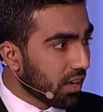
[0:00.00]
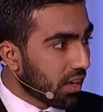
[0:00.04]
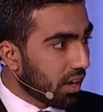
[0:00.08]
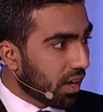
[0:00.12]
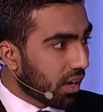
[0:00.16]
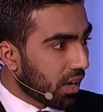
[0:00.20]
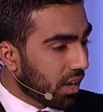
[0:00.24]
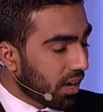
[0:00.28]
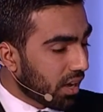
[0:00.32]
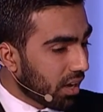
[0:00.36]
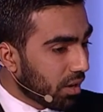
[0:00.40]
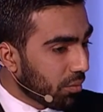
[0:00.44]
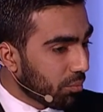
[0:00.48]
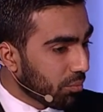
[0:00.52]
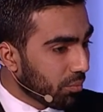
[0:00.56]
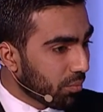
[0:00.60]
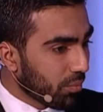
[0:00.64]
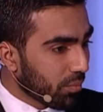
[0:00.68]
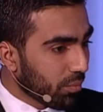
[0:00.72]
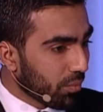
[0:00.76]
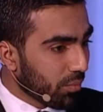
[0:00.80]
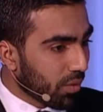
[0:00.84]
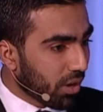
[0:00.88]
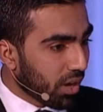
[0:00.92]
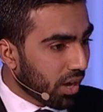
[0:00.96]

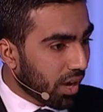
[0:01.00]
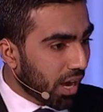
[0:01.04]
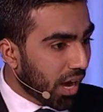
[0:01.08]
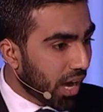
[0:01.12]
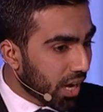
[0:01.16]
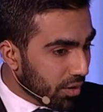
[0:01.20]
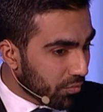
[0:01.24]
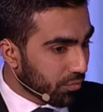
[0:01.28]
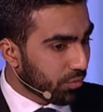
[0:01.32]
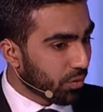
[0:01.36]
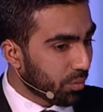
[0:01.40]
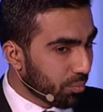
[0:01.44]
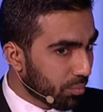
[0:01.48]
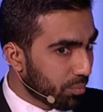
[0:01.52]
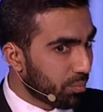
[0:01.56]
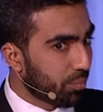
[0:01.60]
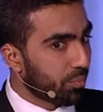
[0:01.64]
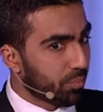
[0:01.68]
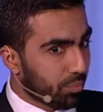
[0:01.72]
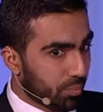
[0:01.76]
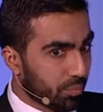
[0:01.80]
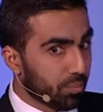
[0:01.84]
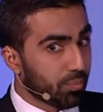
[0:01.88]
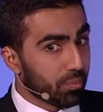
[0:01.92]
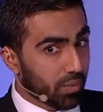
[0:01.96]
I'm
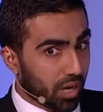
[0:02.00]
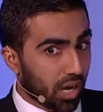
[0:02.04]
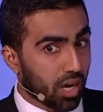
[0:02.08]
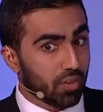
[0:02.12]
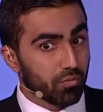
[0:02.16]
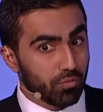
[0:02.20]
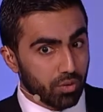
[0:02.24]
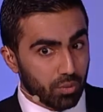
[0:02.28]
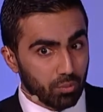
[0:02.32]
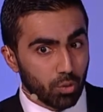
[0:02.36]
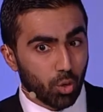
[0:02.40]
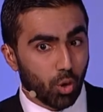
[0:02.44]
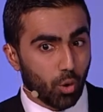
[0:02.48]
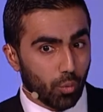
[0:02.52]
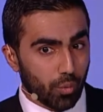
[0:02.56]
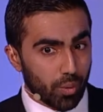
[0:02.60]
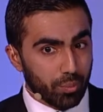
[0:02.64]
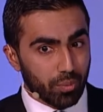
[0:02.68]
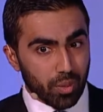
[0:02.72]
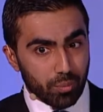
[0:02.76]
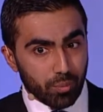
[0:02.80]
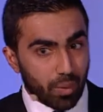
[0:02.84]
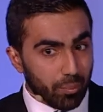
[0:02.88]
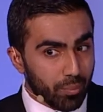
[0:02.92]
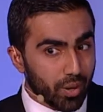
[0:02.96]
from Norway,
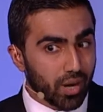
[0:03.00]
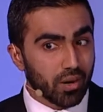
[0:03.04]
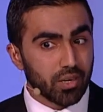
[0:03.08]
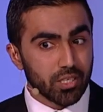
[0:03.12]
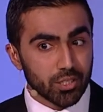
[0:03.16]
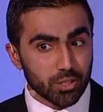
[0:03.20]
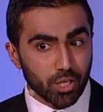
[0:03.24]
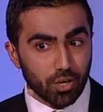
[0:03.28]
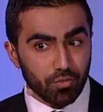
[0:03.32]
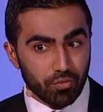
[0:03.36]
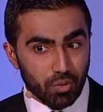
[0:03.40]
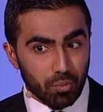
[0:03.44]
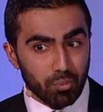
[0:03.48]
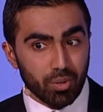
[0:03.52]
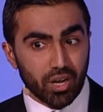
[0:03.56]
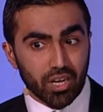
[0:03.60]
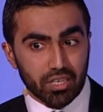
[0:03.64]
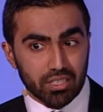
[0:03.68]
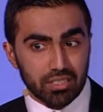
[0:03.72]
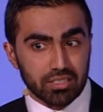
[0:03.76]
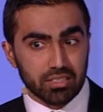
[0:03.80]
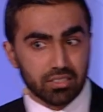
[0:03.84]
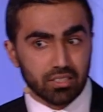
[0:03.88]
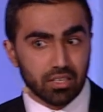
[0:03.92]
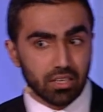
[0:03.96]
but my parents are from
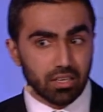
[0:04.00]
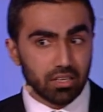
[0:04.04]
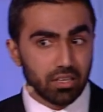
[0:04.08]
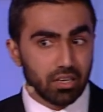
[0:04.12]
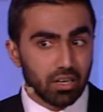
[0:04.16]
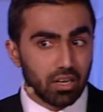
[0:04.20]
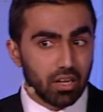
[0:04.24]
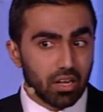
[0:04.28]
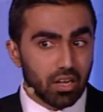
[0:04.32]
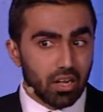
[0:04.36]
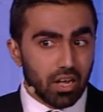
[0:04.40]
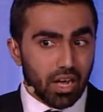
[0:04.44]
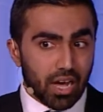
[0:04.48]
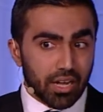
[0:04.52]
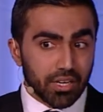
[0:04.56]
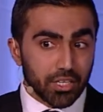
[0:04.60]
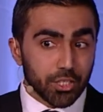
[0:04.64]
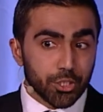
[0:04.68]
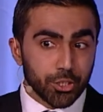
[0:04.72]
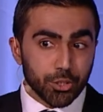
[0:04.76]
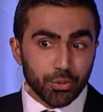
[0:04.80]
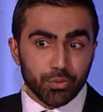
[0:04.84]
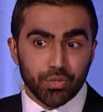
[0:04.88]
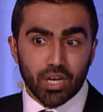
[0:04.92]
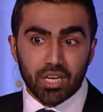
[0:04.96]
Pakistan, and in
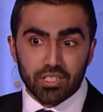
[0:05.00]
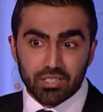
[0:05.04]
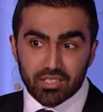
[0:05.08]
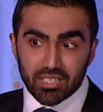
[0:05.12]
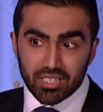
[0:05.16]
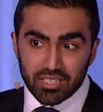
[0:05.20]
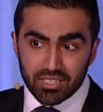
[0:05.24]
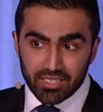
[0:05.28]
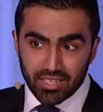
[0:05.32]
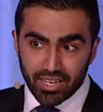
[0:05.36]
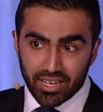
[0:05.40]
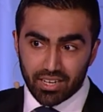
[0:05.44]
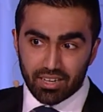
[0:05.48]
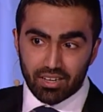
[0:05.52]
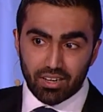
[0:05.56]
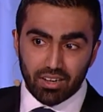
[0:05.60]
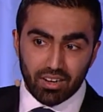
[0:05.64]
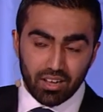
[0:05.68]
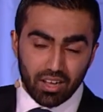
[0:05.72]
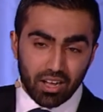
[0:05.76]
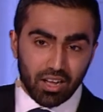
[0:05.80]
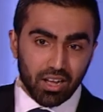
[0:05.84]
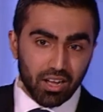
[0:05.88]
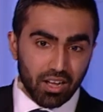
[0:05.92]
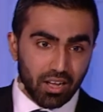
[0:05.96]
2010,
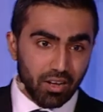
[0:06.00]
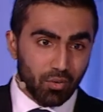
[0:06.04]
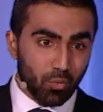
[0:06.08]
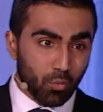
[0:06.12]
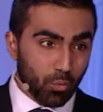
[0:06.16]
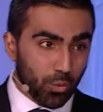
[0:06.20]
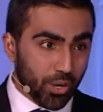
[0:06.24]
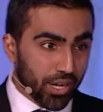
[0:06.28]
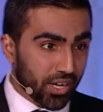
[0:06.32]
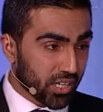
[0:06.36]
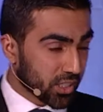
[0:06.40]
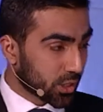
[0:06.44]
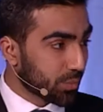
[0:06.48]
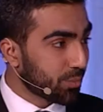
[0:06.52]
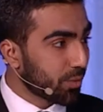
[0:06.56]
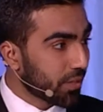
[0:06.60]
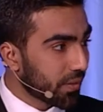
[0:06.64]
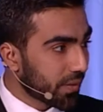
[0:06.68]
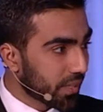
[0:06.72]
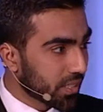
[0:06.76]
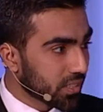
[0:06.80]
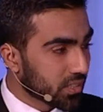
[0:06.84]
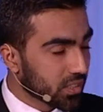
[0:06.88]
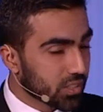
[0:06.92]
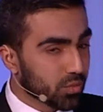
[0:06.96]
we
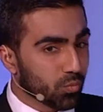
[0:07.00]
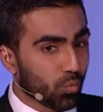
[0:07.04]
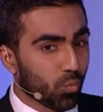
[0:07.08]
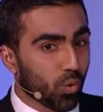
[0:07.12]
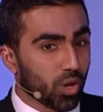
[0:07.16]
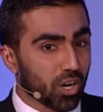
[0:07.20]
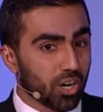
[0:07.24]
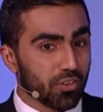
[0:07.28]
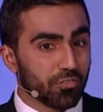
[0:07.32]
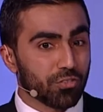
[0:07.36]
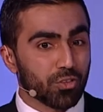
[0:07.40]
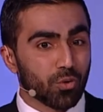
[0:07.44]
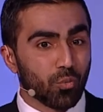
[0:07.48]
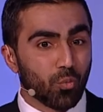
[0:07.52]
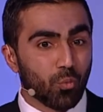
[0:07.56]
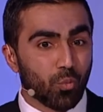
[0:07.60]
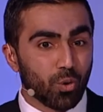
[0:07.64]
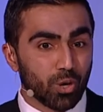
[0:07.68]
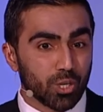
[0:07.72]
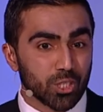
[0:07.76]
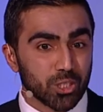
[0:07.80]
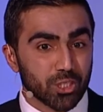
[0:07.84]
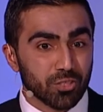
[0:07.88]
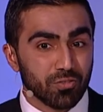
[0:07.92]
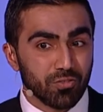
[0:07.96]
experienced one of the
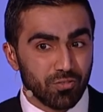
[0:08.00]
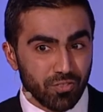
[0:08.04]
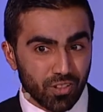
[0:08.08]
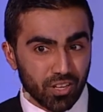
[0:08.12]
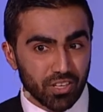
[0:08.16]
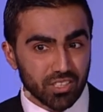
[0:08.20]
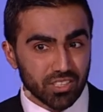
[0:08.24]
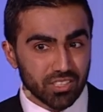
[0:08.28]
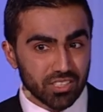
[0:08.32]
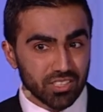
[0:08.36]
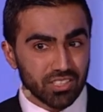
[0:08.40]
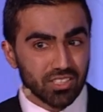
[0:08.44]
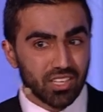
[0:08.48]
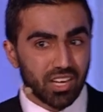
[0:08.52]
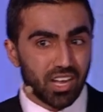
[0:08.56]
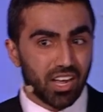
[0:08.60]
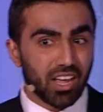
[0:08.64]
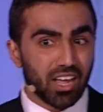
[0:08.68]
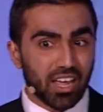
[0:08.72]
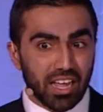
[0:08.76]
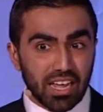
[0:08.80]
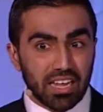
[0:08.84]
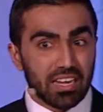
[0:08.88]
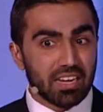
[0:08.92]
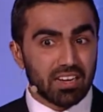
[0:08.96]
worst floods
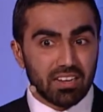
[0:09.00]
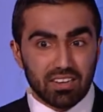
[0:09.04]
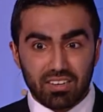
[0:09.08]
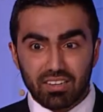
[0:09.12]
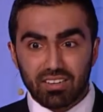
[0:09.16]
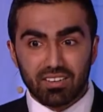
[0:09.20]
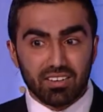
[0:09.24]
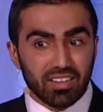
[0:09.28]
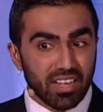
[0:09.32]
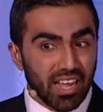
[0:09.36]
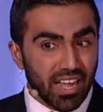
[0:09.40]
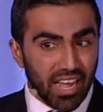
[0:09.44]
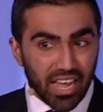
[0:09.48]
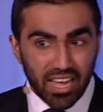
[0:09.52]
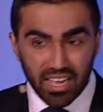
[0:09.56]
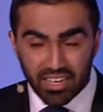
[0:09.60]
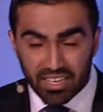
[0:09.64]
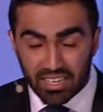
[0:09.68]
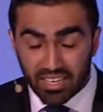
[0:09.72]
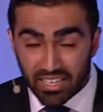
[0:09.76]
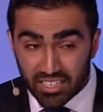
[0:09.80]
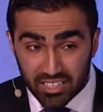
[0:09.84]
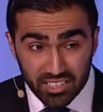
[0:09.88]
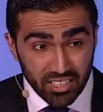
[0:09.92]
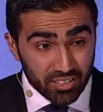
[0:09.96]
in
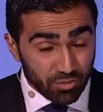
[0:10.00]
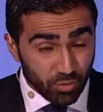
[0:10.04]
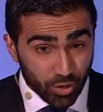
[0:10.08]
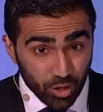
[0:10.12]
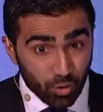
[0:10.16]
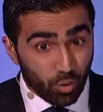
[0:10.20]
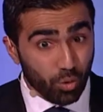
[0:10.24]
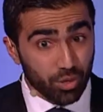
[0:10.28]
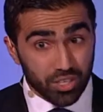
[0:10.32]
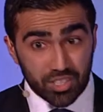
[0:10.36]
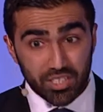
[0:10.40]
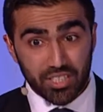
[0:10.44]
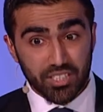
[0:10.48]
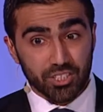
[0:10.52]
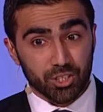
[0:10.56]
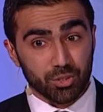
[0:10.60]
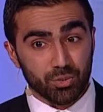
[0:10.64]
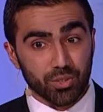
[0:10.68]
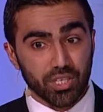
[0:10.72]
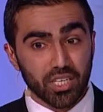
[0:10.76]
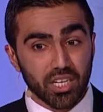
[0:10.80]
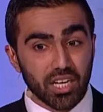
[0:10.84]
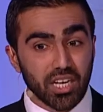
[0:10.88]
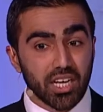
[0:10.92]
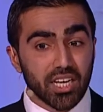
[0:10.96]
recorded
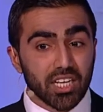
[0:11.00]
history.